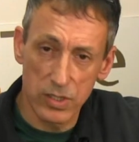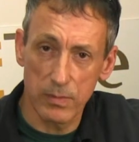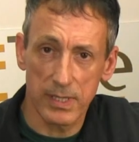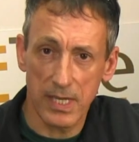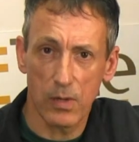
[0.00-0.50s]
to do
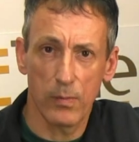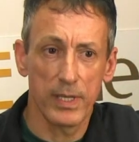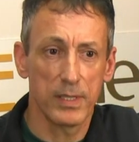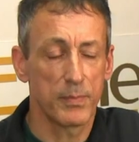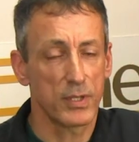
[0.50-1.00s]
it that
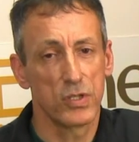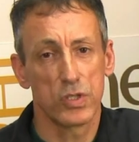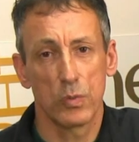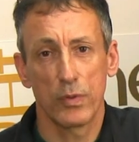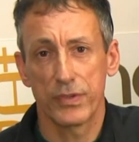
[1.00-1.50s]
way because you
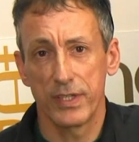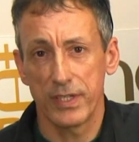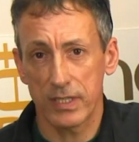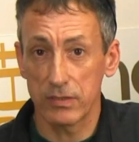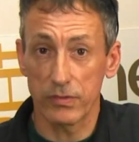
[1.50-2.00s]
don't want the
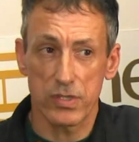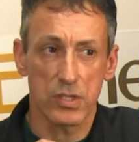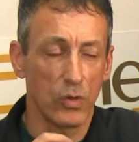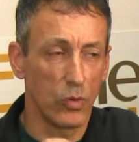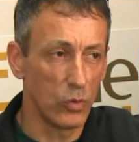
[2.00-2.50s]
knuckles
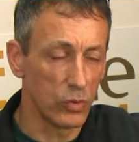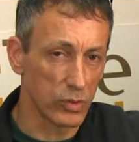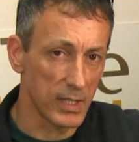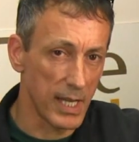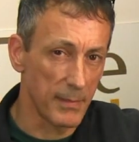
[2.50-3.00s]
to
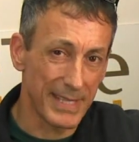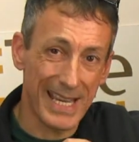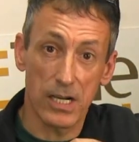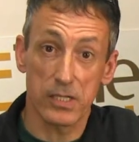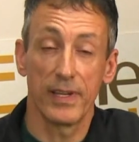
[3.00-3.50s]
all
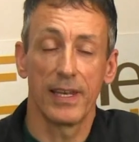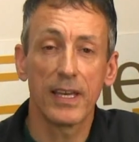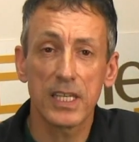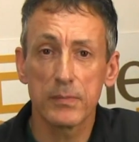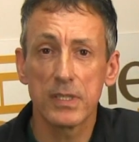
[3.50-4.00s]
get out of
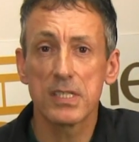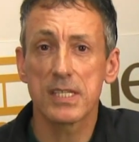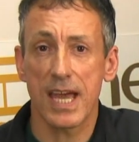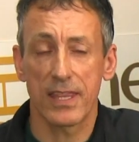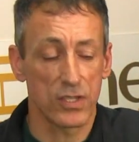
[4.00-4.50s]

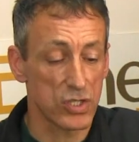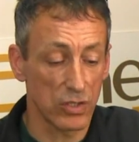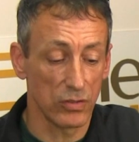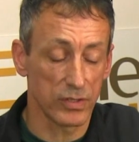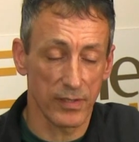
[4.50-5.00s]
alignment and the
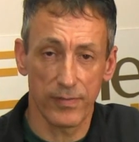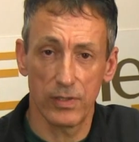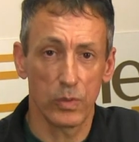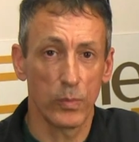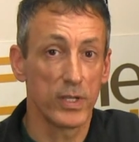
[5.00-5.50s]
solder to
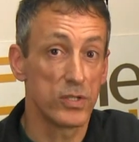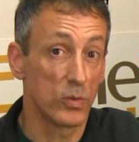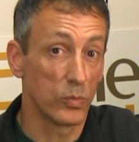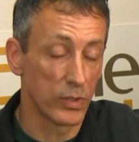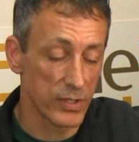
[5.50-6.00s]
flow where you
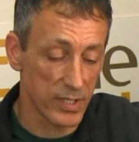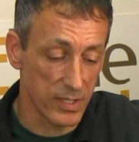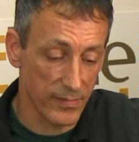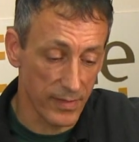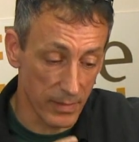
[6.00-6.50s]
don't want it
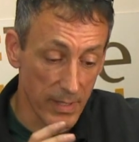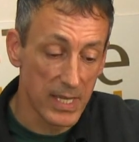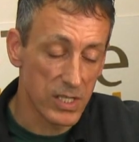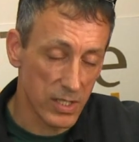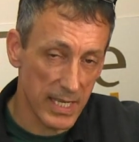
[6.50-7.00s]
to flow.
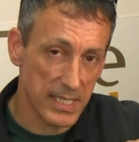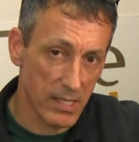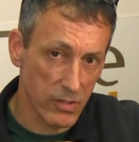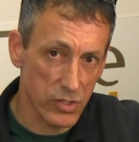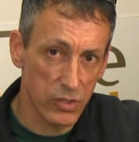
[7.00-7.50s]
So yes,
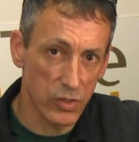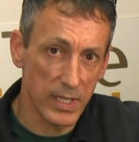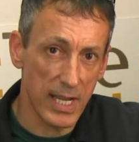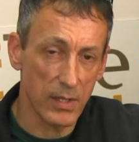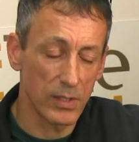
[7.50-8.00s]
there are
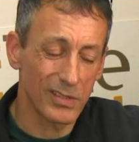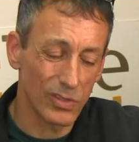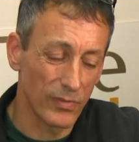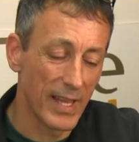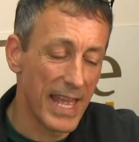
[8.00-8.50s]
certain
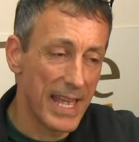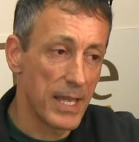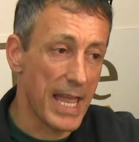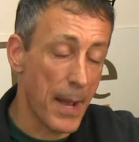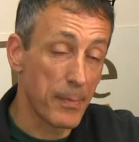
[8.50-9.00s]
sort of
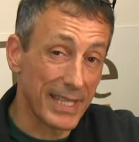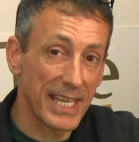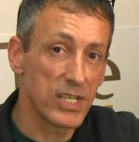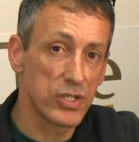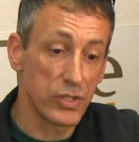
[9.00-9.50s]

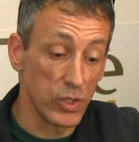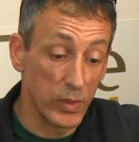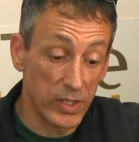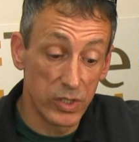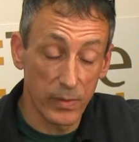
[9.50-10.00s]
applications that you
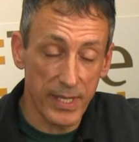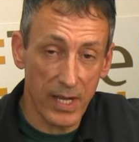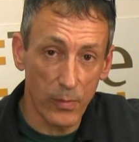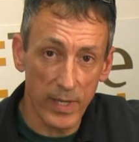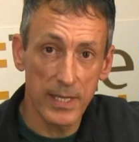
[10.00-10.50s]
need to do it
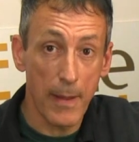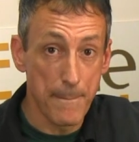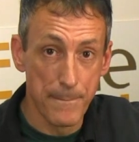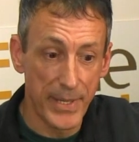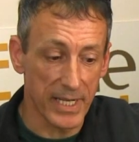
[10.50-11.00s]
that way,
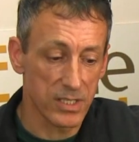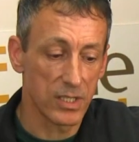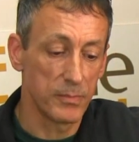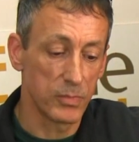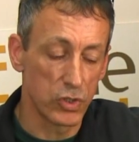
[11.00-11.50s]
but
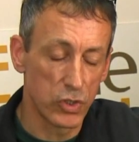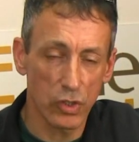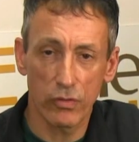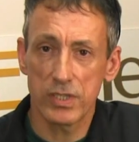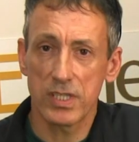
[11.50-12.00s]
the
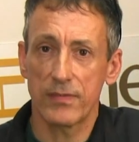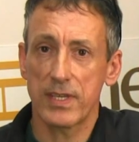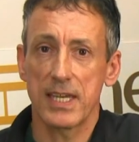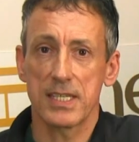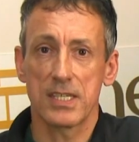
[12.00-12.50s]
majority of
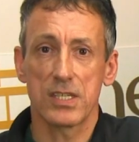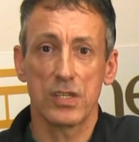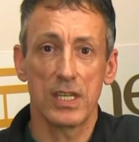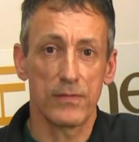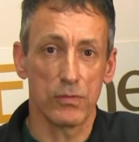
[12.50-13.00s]

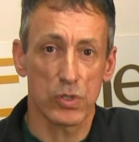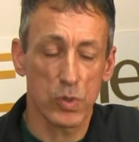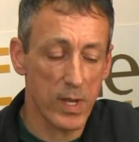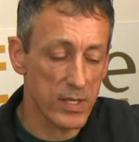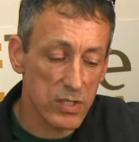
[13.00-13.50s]
cases, if you
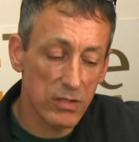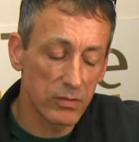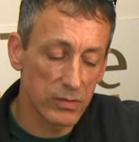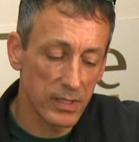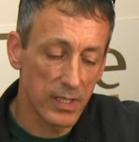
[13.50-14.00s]
sweat
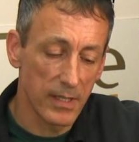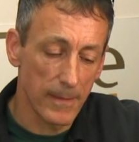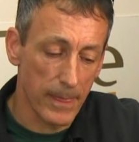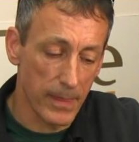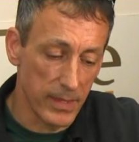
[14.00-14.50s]
solder
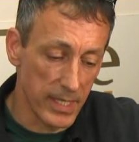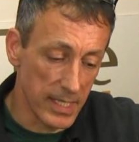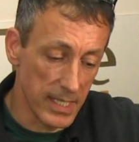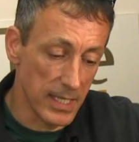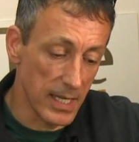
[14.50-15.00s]

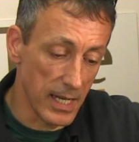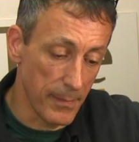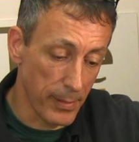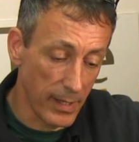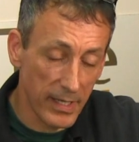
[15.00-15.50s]
the
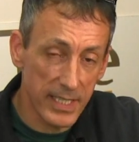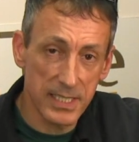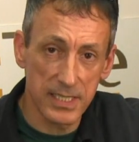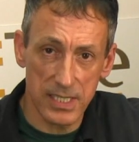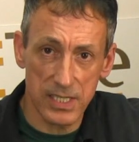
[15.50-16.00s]

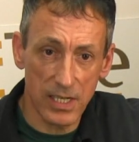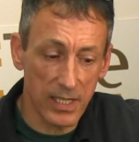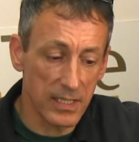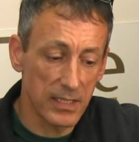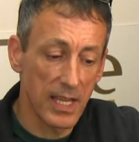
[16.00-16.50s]
applied
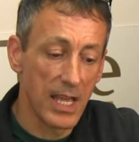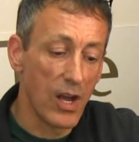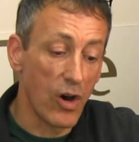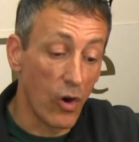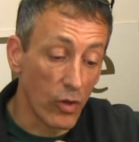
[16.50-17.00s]
design
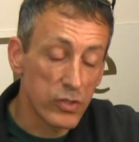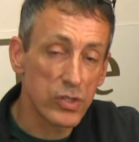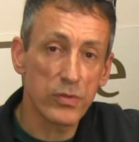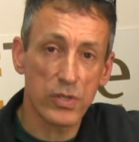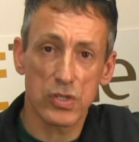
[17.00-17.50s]

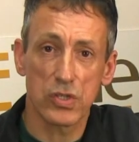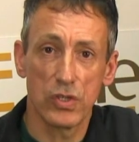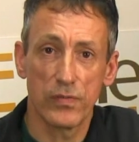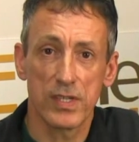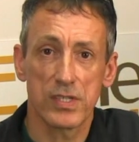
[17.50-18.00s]
onto the
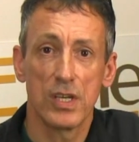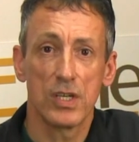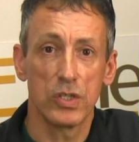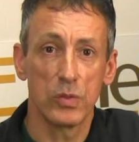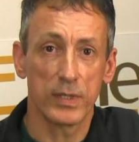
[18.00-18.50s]
surface,
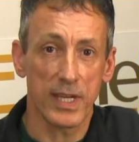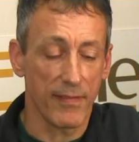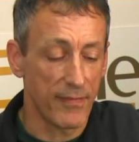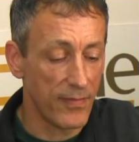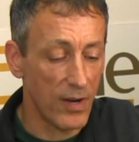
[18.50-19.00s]
you will get
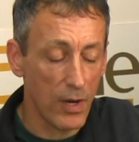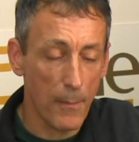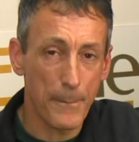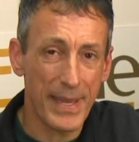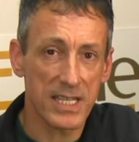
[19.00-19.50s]
a
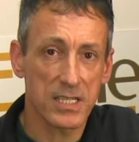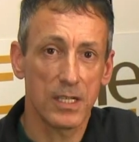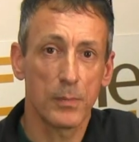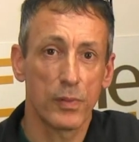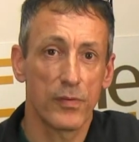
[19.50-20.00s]
far
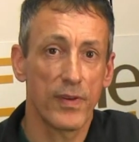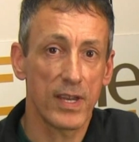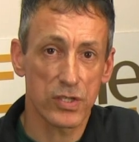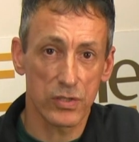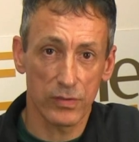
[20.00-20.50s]
better
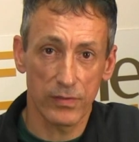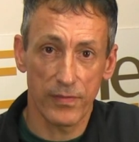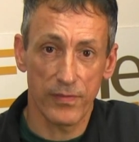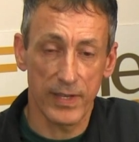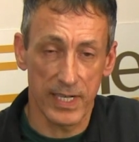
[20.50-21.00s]
professional
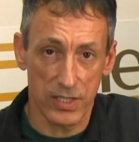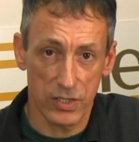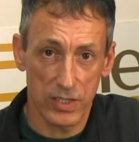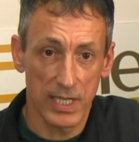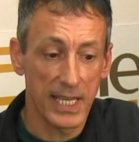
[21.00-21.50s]

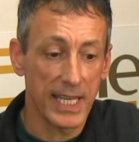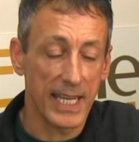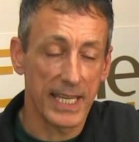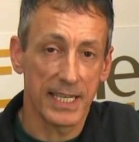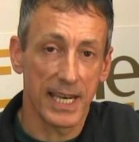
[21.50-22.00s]
finish
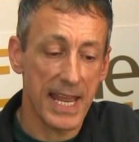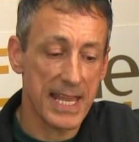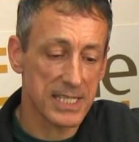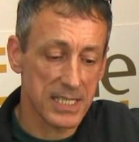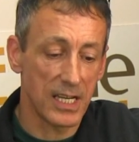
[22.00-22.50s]
in
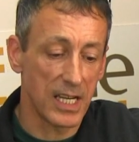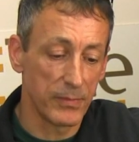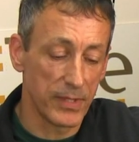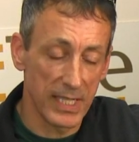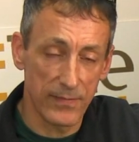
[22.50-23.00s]
less
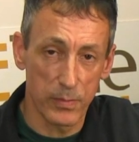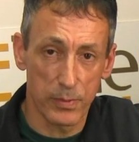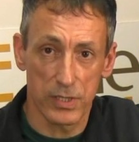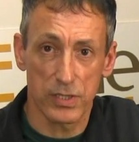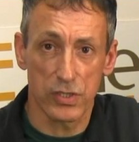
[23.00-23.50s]
time than if you
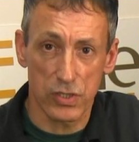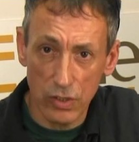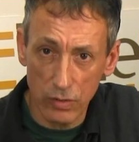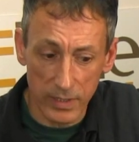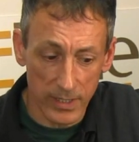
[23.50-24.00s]
put the
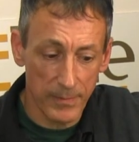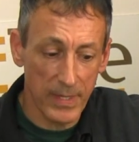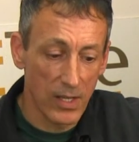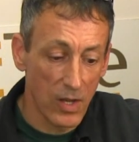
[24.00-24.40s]
solder